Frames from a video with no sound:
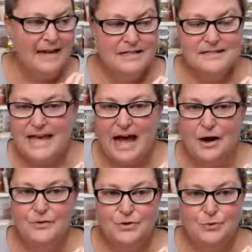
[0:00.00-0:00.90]
is
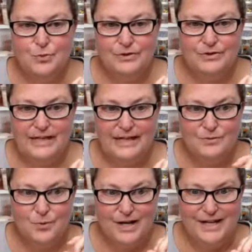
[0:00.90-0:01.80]
how you will
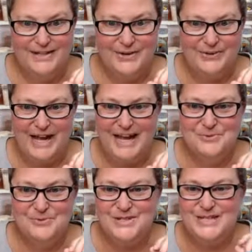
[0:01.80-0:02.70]
get one.
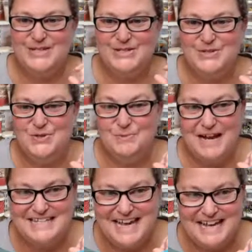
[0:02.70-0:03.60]
Okay. We'll send it to you
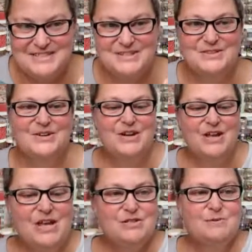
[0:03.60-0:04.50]
by text alert.
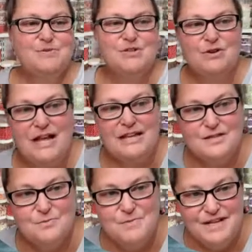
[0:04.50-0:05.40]
So I'm so
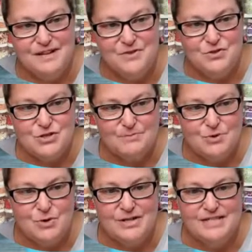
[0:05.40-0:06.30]
glad so many of you
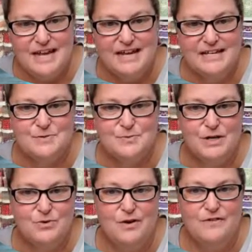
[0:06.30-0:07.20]
jumped on tonight, because we're
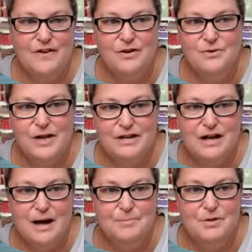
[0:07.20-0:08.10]
going to evaluate
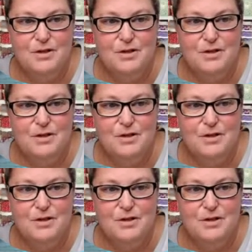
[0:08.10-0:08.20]
a couple